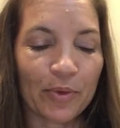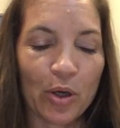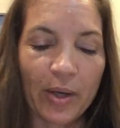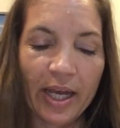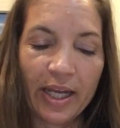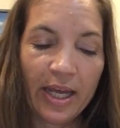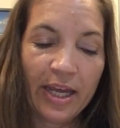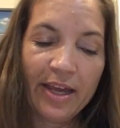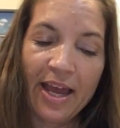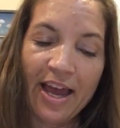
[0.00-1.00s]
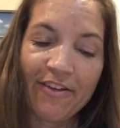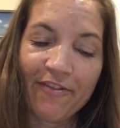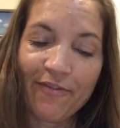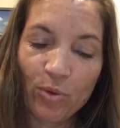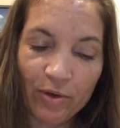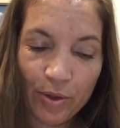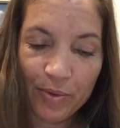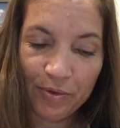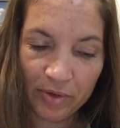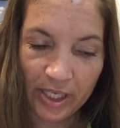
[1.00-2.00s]
Okay, at
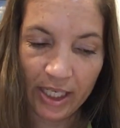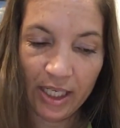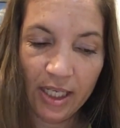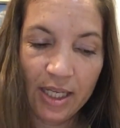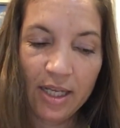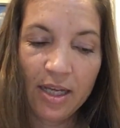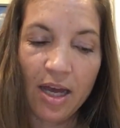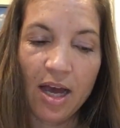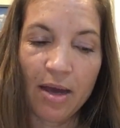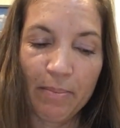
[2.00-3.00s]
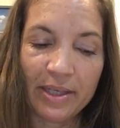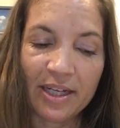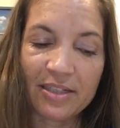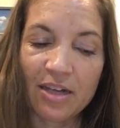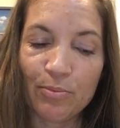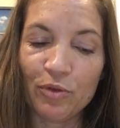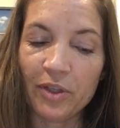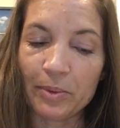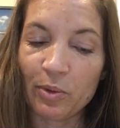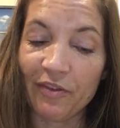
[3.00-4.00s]
403, my Dexcom moved
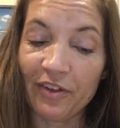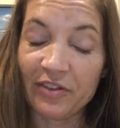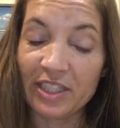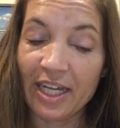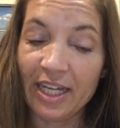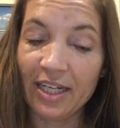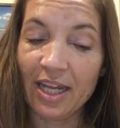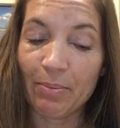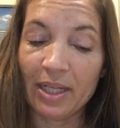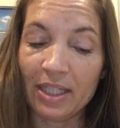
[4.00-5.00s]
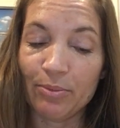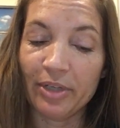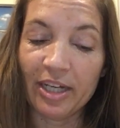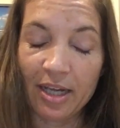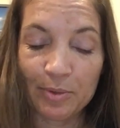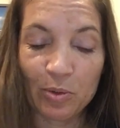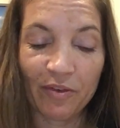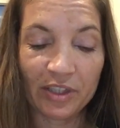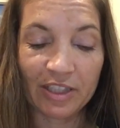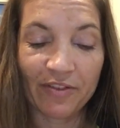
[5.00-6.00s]
up to a 58 and my Libre up to a
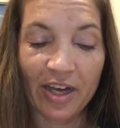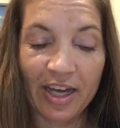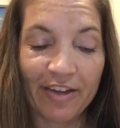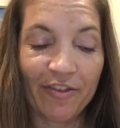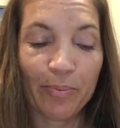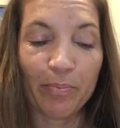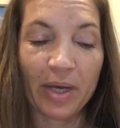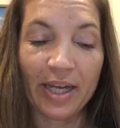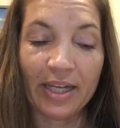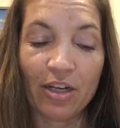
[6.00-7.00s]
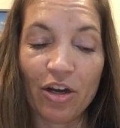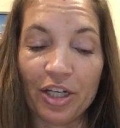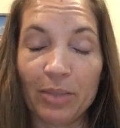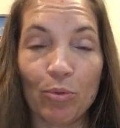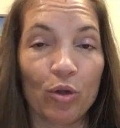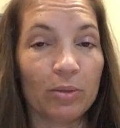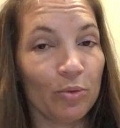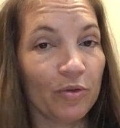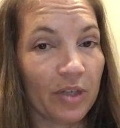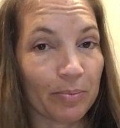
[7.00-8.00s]
55. My Guardian only
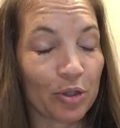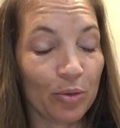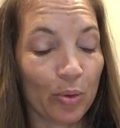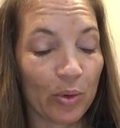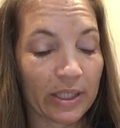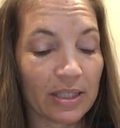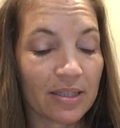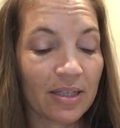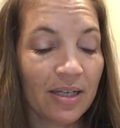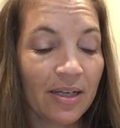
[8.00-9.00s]
moved up 2 points.